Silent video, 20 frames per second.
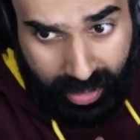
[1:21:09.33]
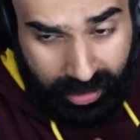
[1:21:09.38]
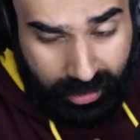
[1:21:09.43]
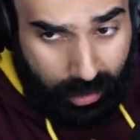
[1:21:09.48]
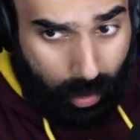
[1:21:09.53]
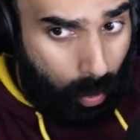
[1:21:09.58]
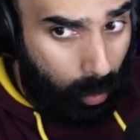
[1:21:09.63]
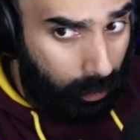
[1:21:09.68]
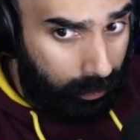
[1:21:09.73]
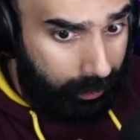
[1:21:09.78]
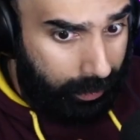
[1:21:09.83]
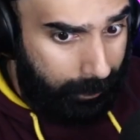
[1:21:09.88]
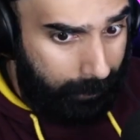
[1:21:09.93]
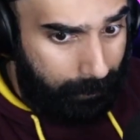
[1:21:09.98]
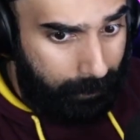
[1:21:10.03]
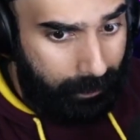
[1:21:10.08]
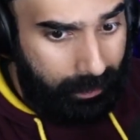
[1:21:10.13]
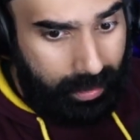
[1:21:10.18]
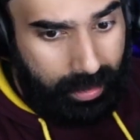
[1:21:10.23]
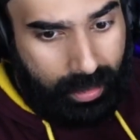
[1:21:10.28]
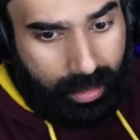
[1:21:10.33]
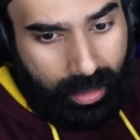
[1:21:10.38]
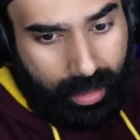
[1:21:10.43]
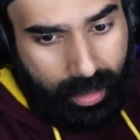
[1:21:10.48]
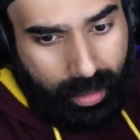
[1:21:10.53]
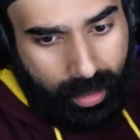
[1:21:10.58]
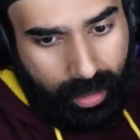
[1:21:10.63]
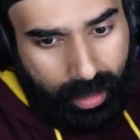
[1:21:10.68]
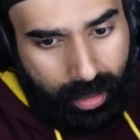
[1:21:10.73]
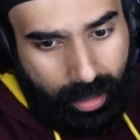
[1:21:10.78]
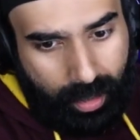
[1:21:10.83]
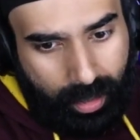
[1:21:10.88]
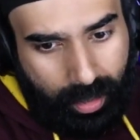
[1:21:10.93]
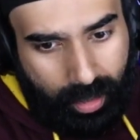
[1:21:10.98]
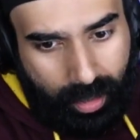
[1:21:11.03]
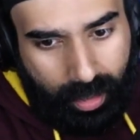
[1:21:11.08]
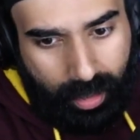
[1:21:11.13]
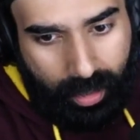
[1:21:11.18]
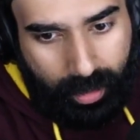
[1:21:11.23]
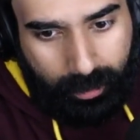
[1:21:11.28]
hold up.
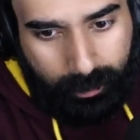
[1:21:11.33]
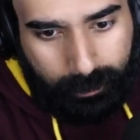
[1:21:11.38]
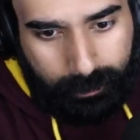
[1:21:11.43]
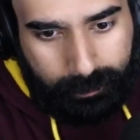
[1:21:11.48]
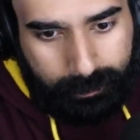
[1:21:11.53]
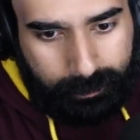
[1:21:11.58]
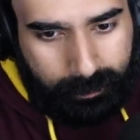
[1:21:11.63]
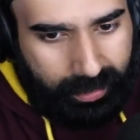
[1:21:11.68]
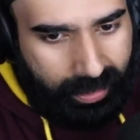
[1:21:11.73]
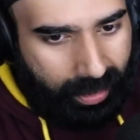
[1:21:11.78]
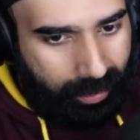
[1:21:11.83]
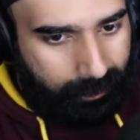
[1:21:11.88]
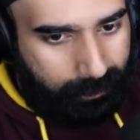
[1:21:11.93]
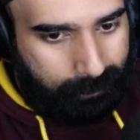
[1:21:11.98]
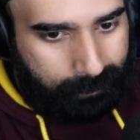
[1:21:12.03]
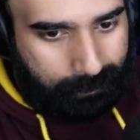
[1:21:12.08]
But yeah.